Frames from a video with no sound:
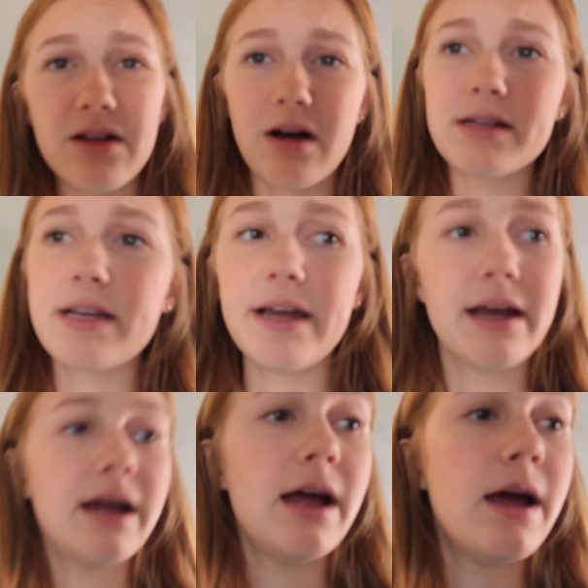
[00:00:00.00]

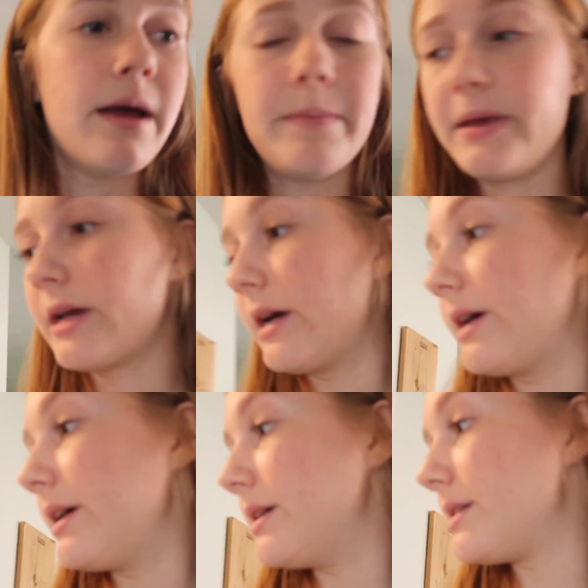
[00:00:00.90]
closet
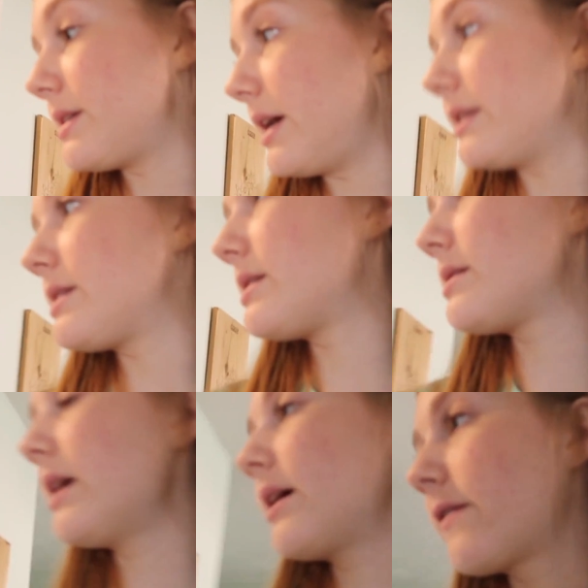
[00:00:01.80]
because
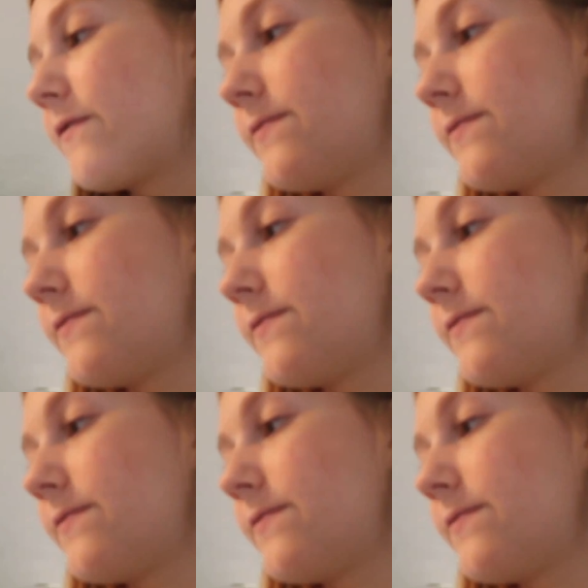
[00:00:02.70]
it's like